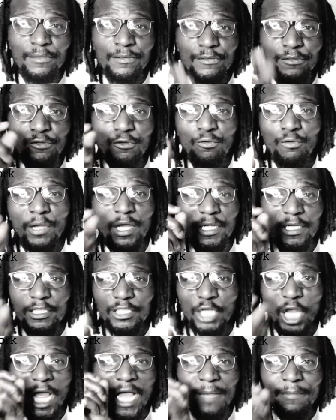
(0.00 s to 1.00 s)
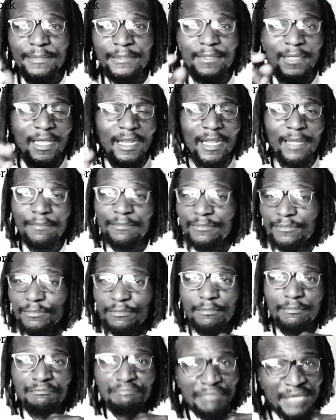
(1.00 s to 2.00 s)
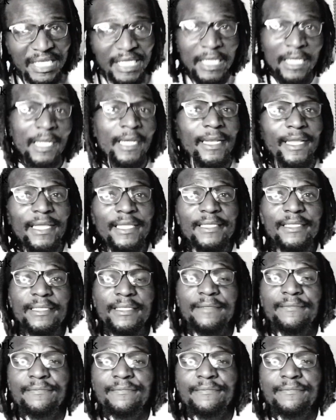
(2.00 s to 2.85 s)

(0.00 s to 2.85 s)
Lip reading: to work jobs that are meaningless?